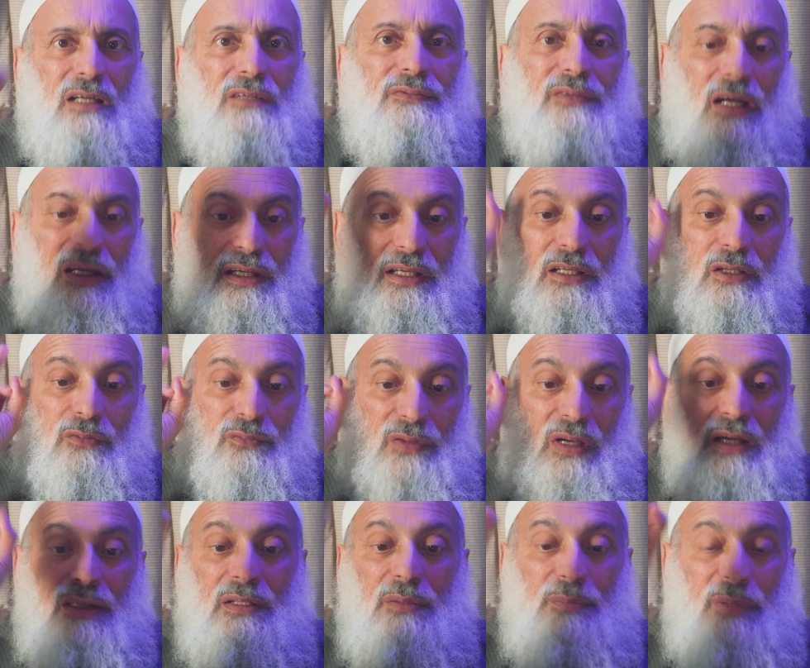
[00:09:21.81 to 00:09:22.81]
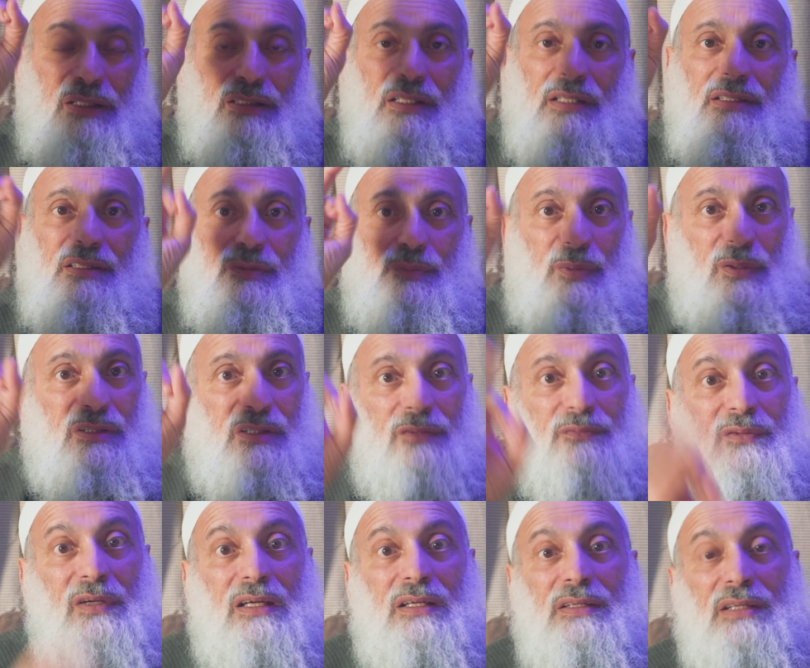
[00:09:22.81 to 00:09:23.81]
if I hear of anybody's
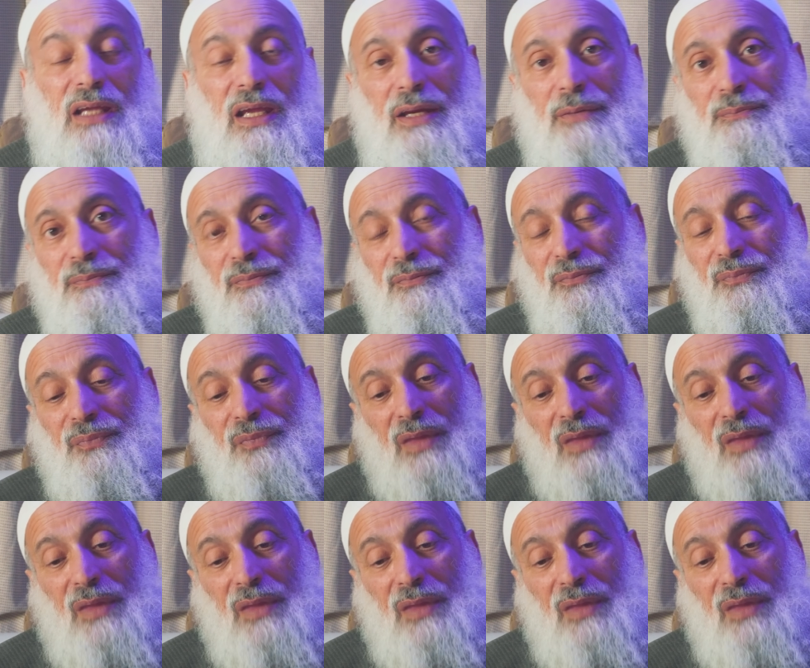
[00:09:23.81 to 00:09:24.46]
specific name